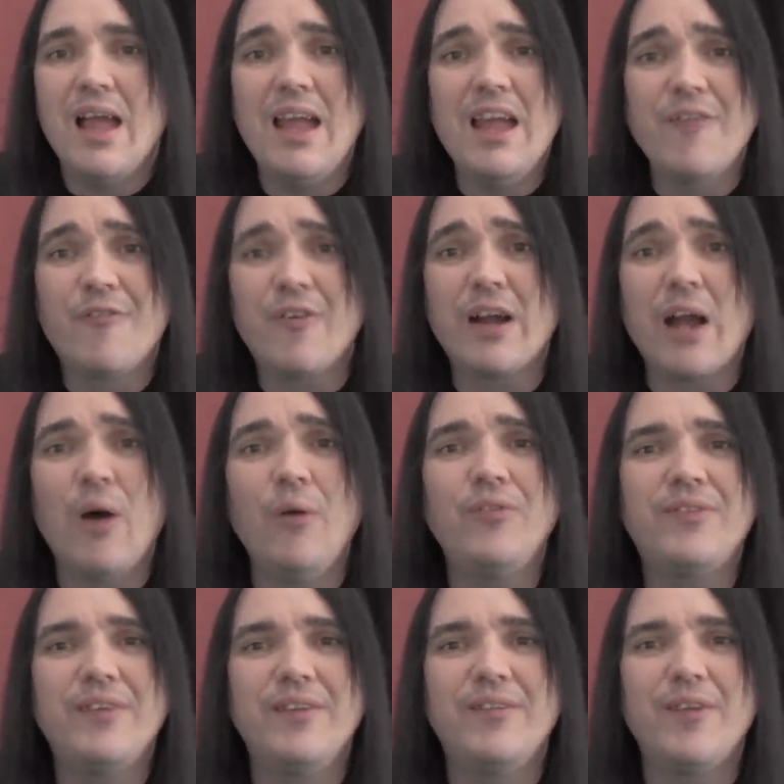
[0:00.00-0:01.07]
If a
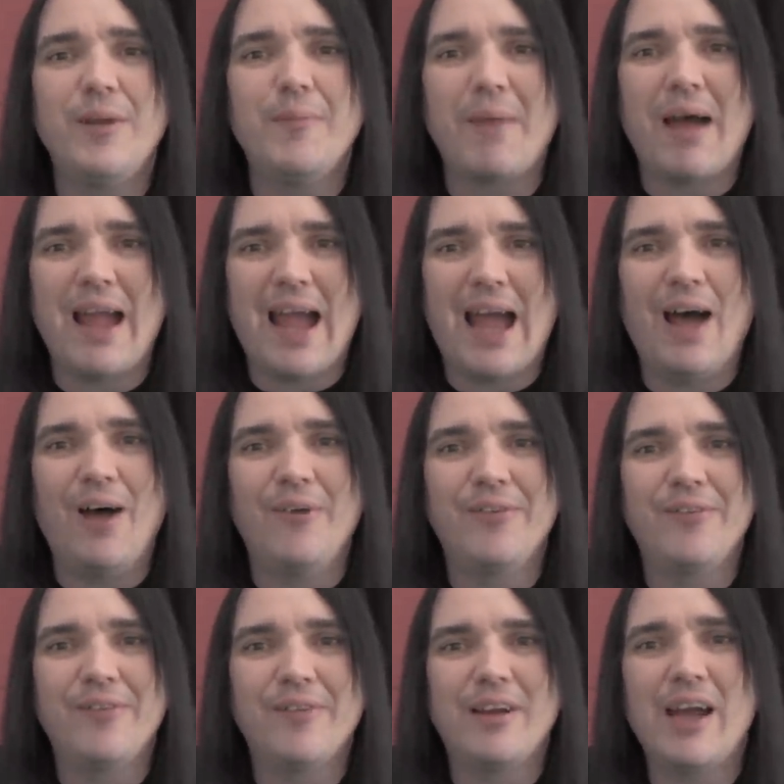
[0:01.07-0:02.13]
ghost is in my
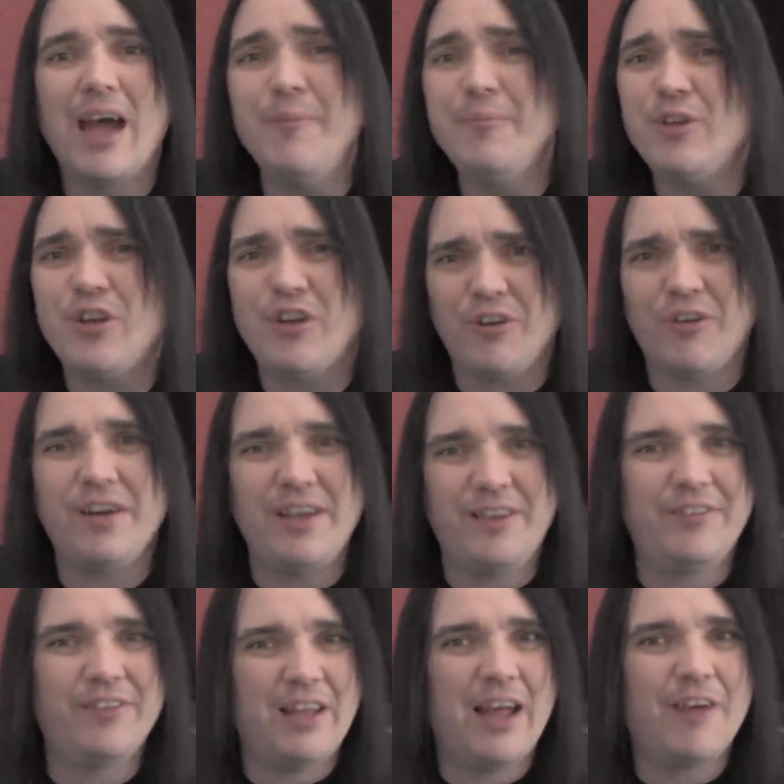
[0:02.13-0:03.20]
house, I'm
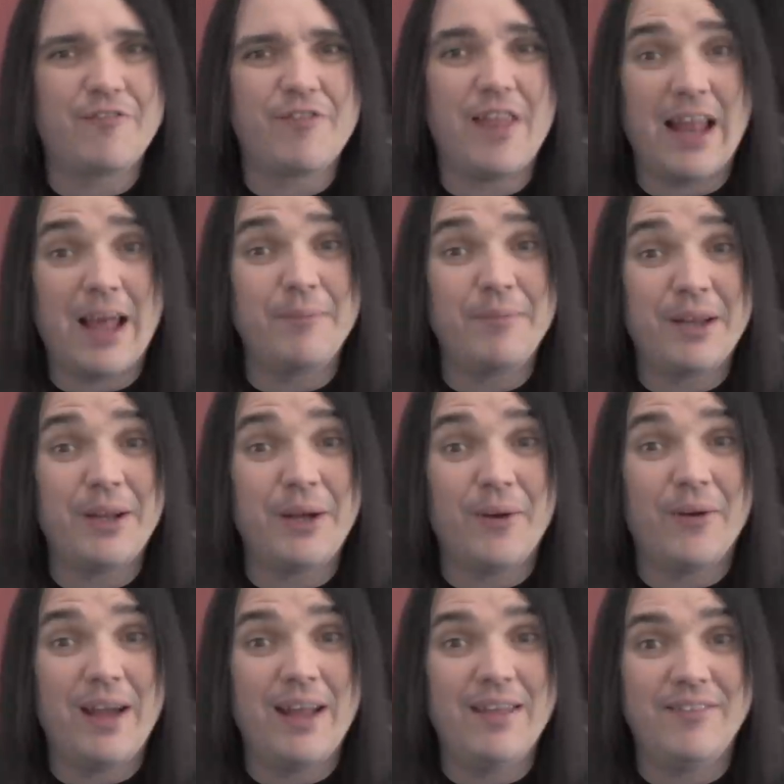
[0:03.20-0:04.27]
curious enough that I'm going to
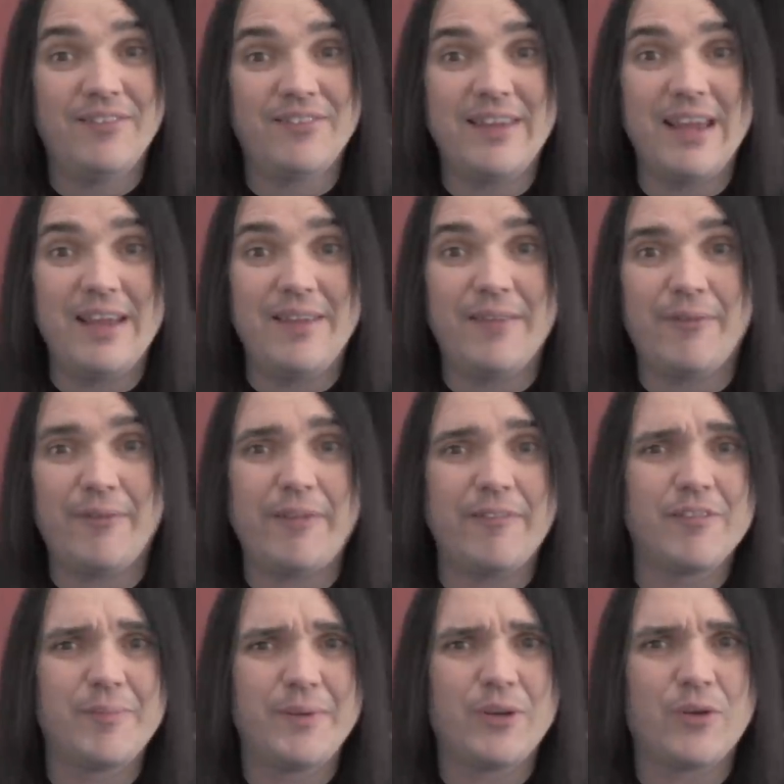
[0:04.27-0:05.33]
go ahead and stay there. There
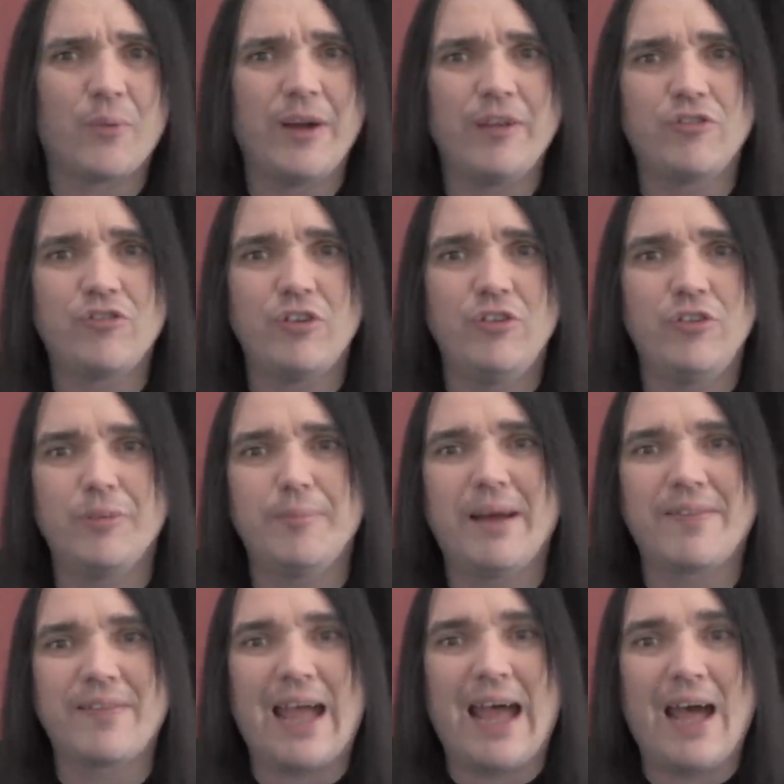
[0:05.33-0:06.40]
have been questions
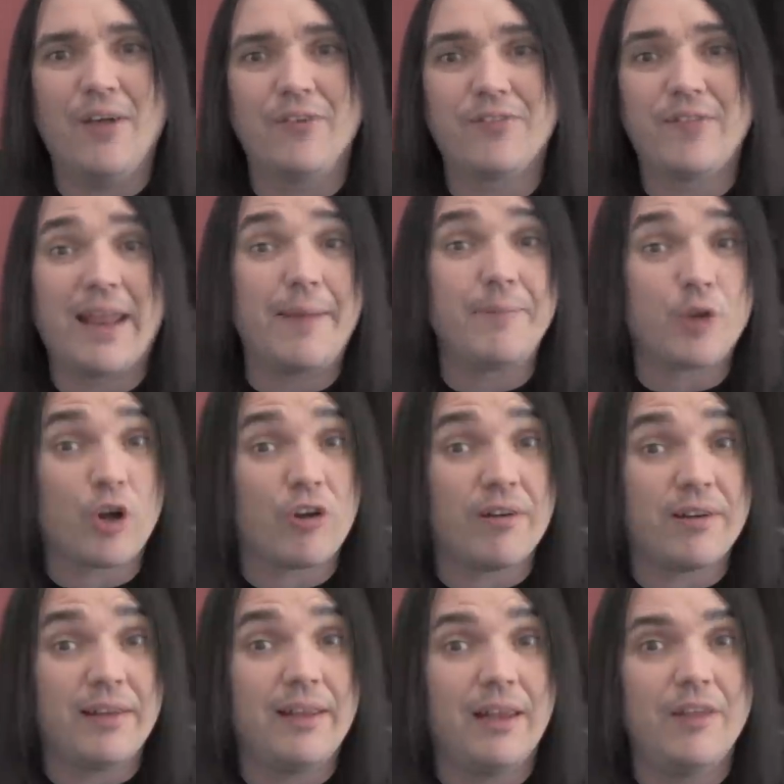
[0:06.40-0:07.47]
about the house that I'm
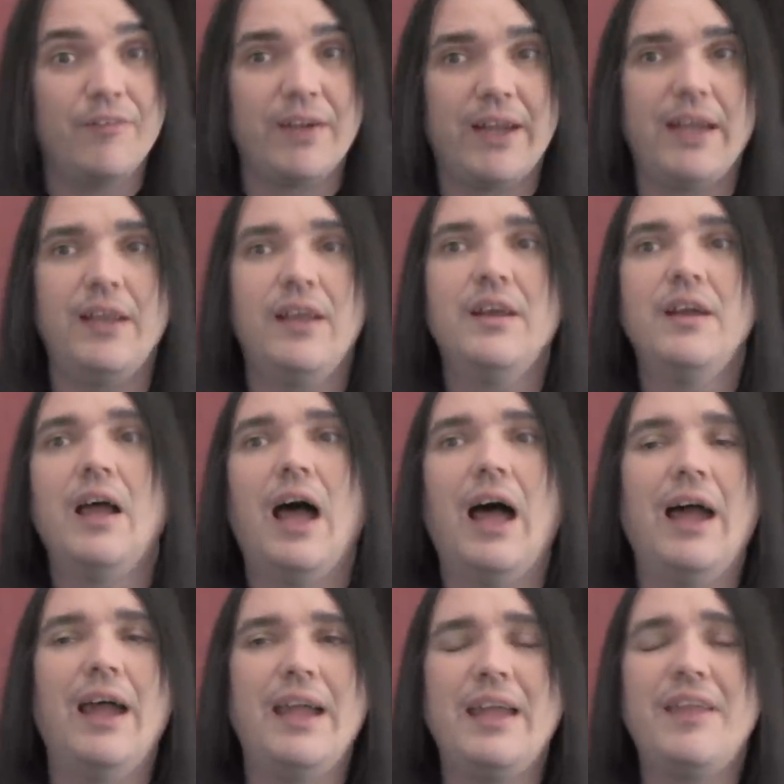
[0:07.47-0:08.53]
currently living in.
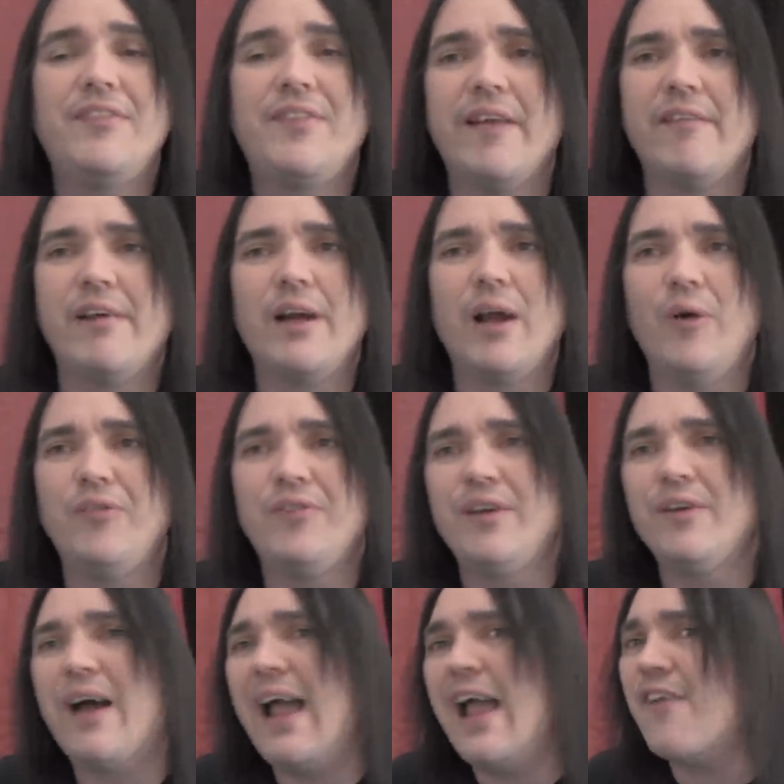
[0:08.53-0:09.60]
Is there a ghost
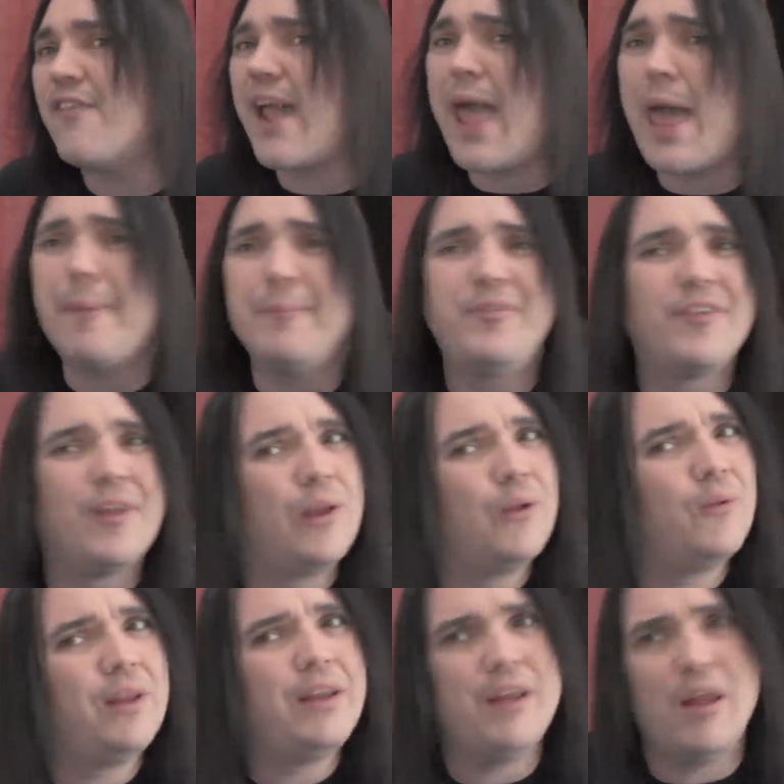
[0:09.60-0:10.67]
here? I have
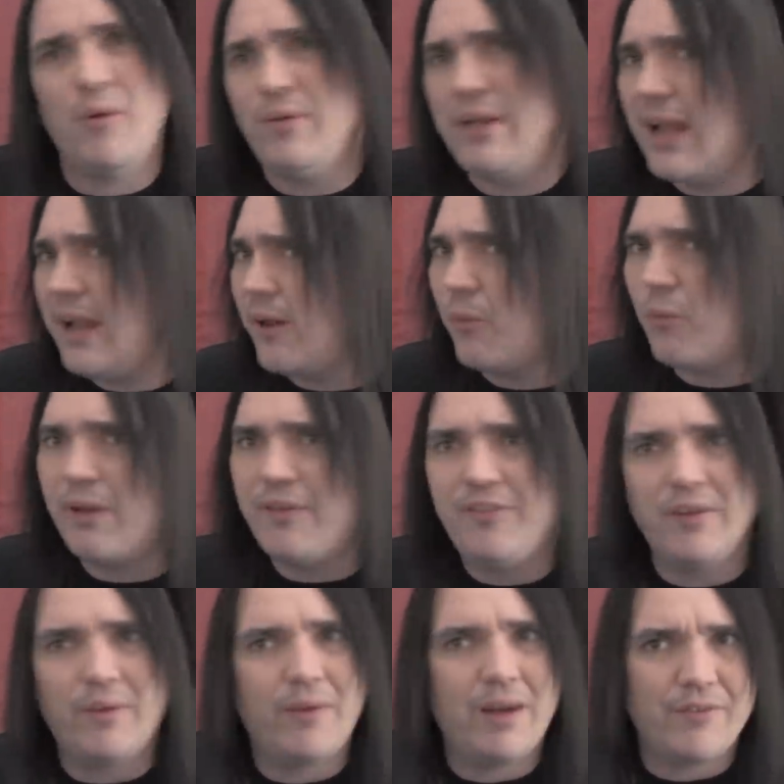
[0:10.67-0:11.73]
absolutely no data
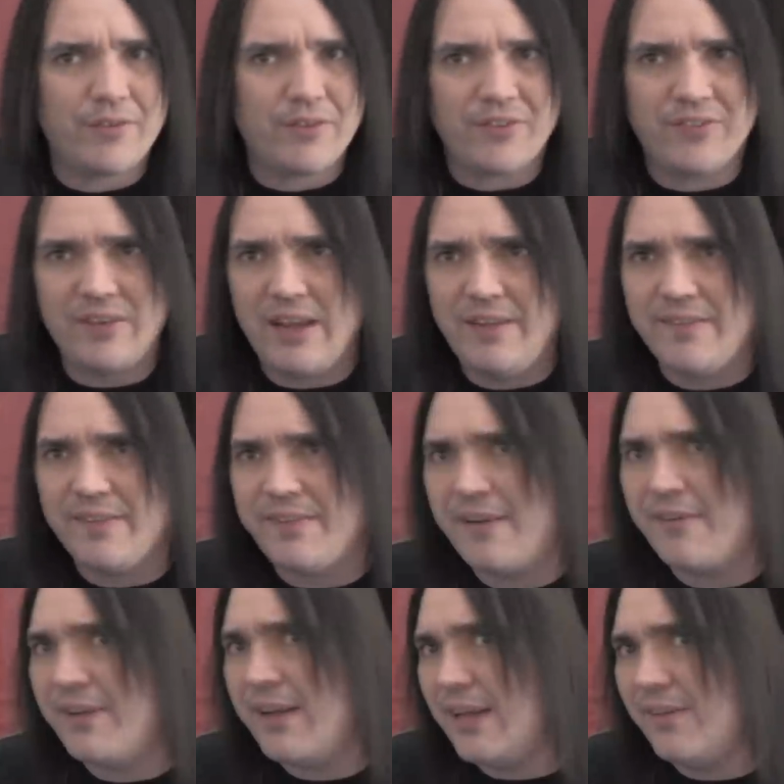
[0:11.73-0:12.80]
whatsoever to say that
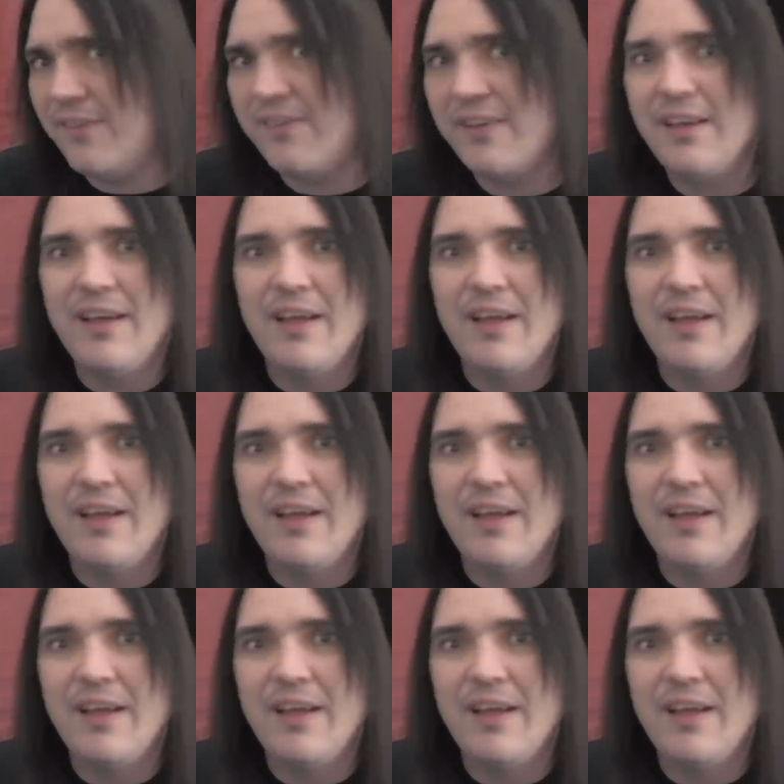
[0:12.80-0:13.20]
there is.